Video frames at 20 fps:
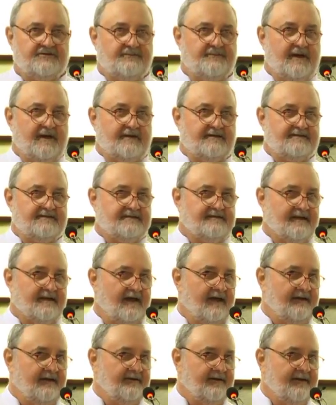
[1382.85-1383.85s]
to
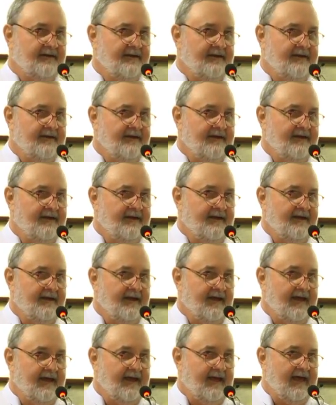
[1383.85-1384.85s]
Pakistan,
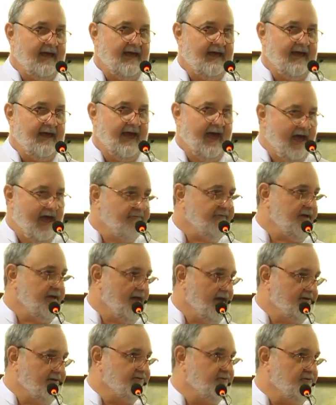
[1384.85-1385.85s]
having
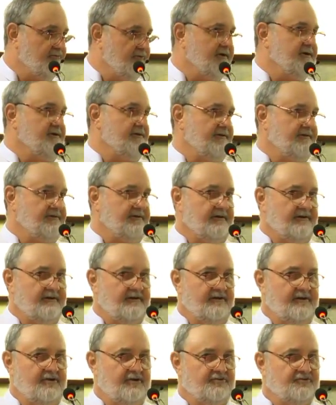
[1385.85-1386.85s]
underwritten
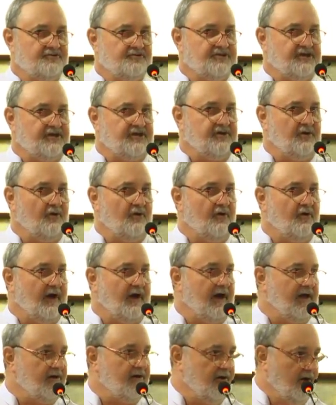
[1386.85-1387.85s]
to secure
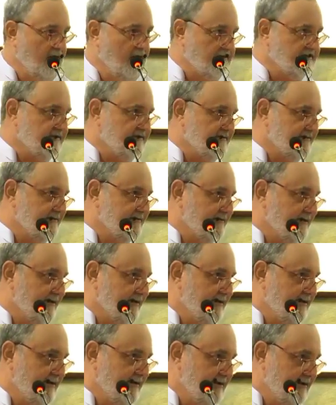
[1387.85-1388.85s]
our loss
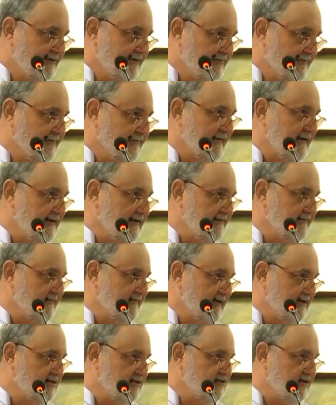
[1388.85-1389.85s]
in the field of
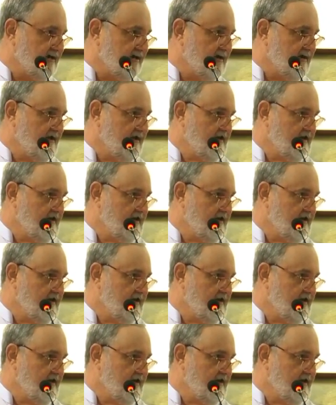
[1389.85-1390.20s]
energy,